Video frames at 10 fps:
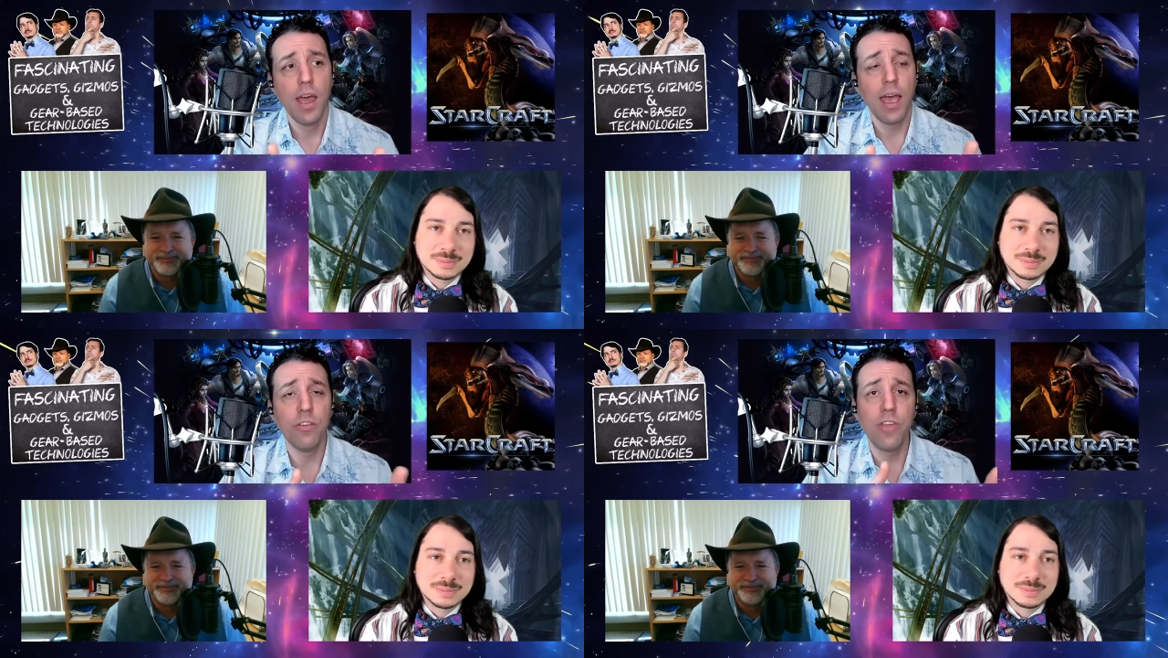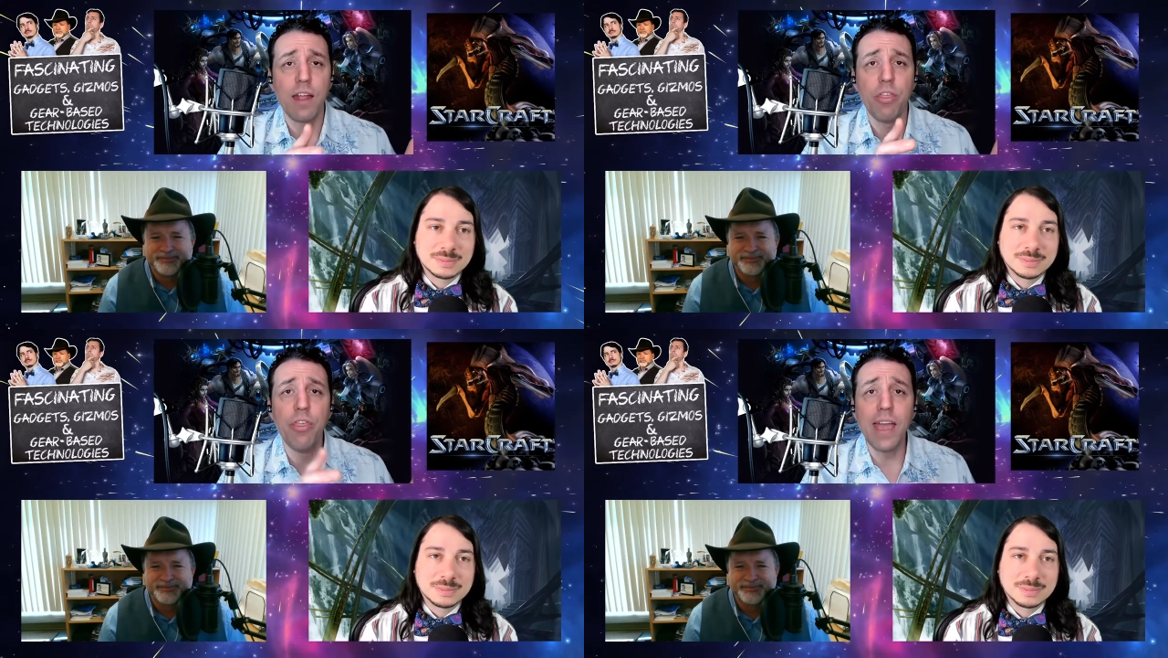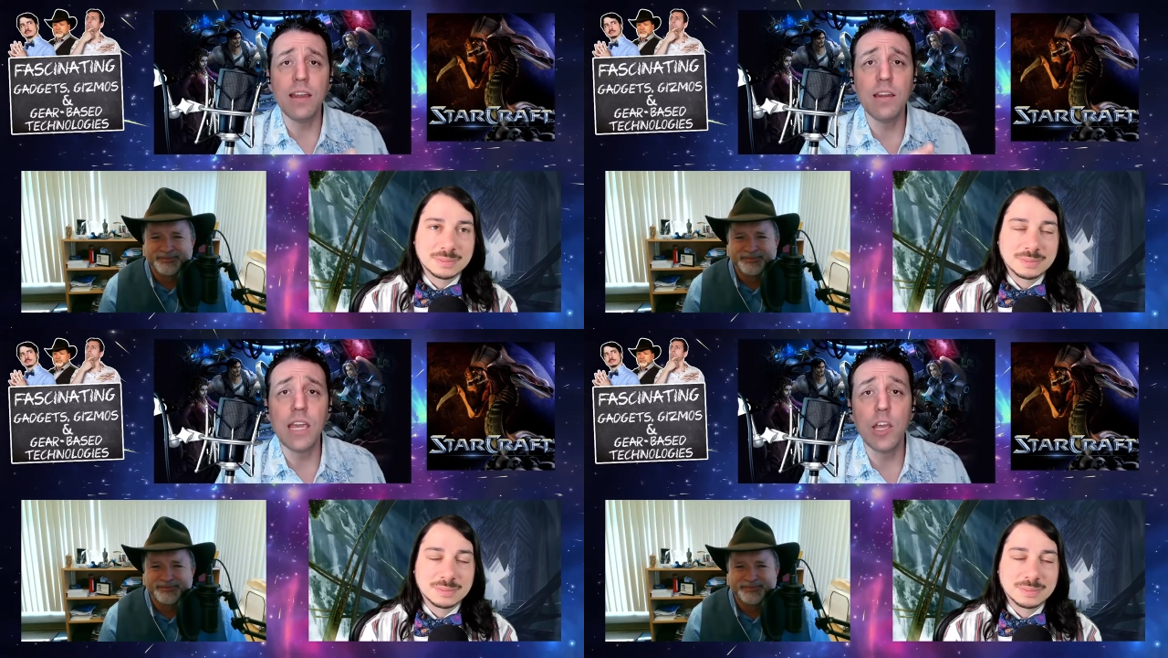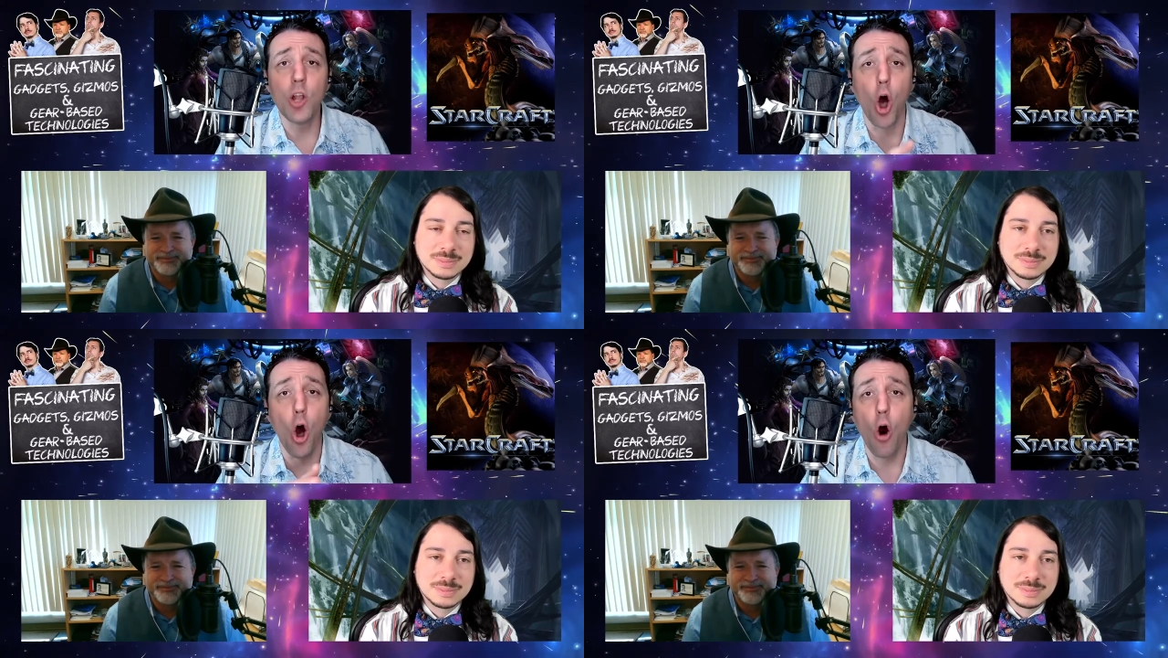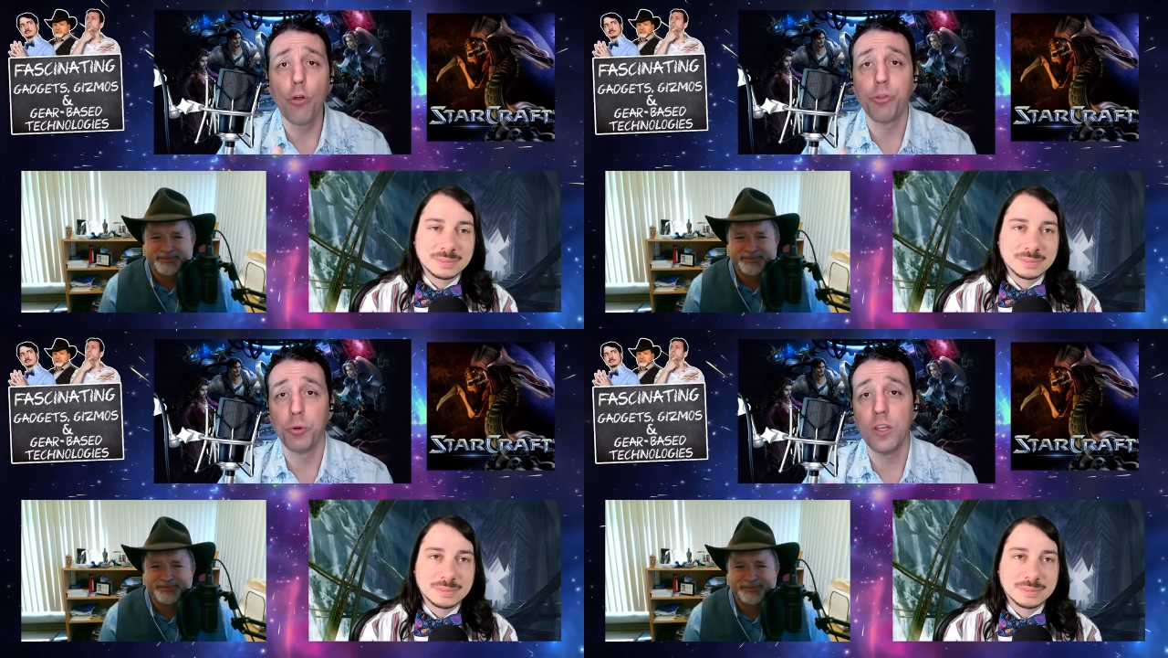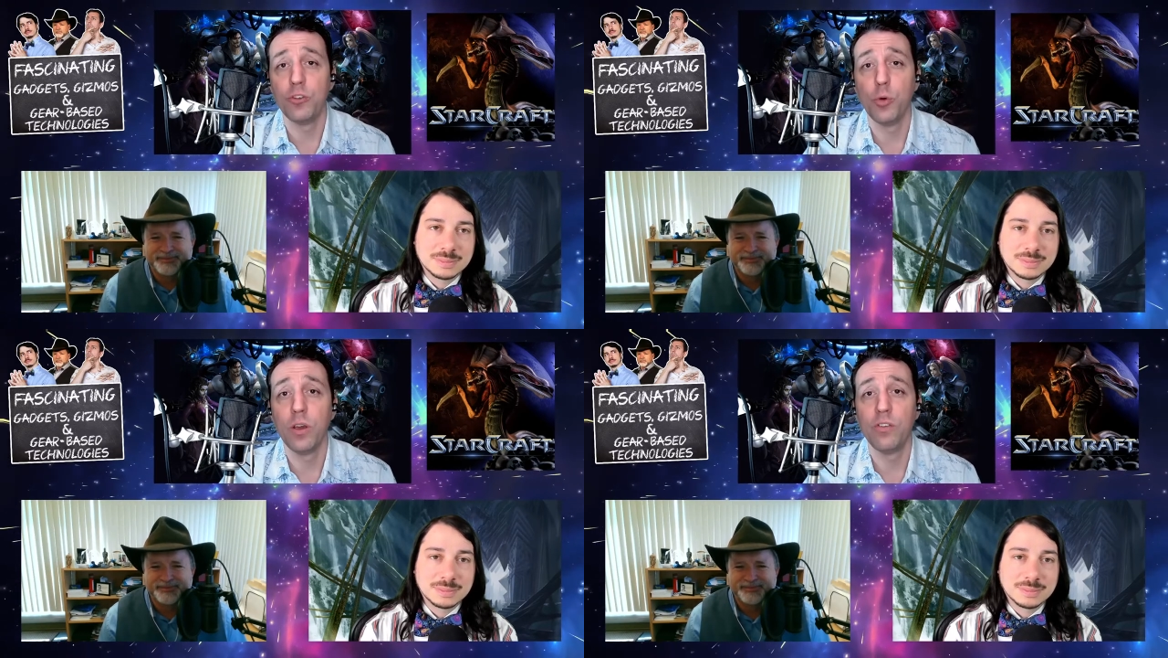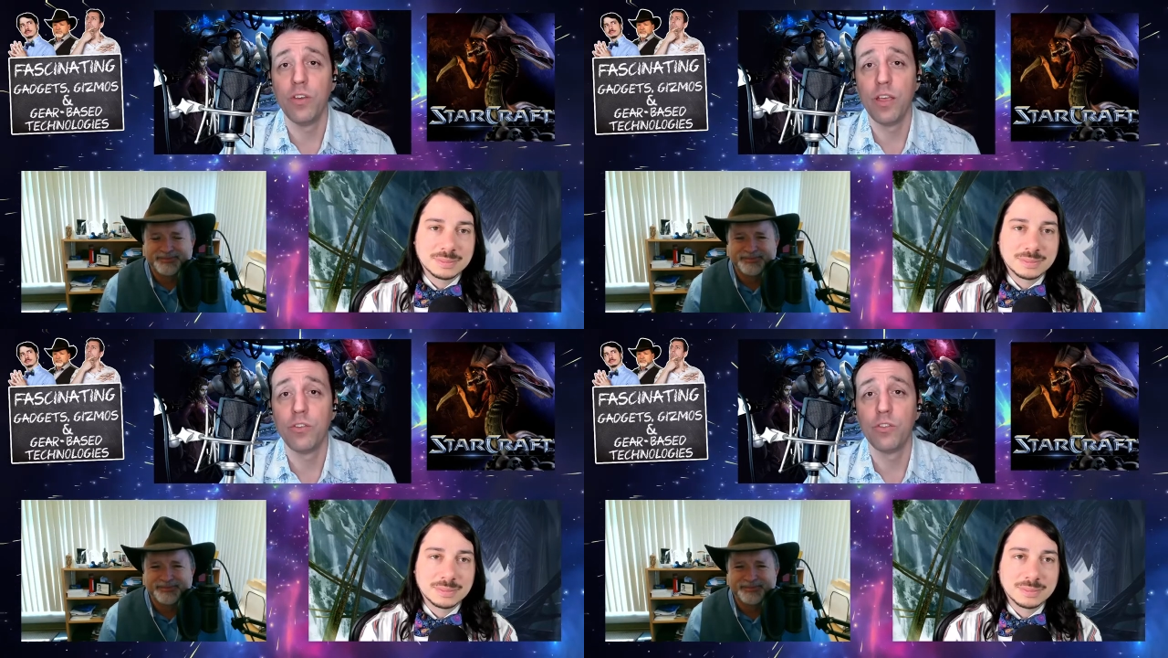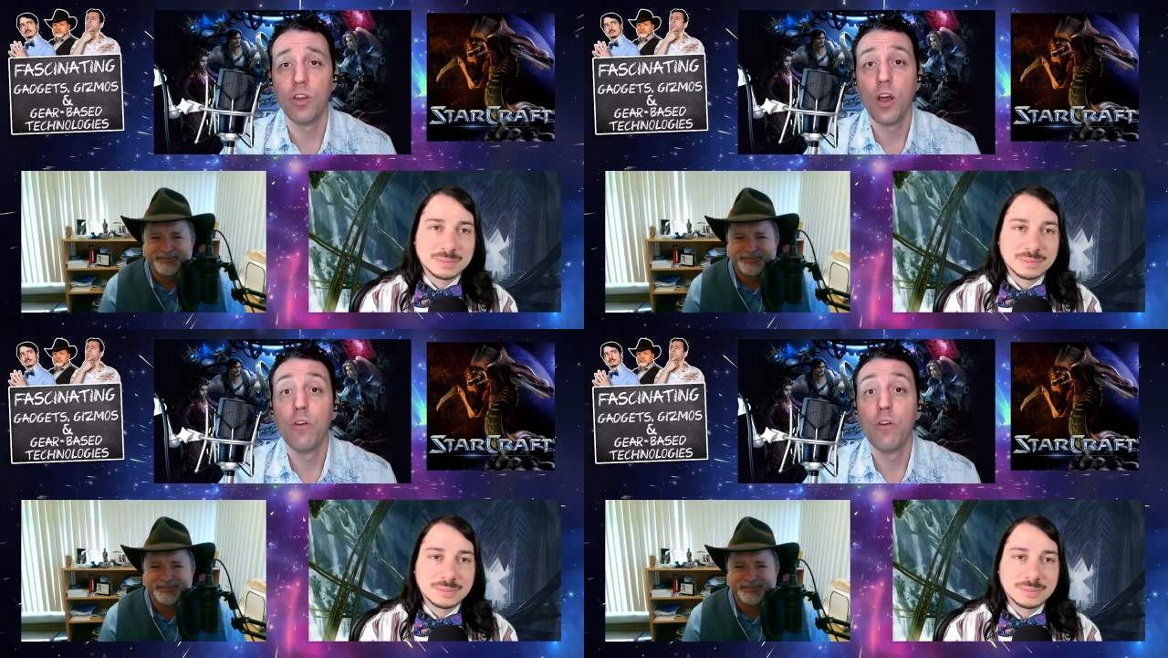Speaker 1: is that they need all three to exist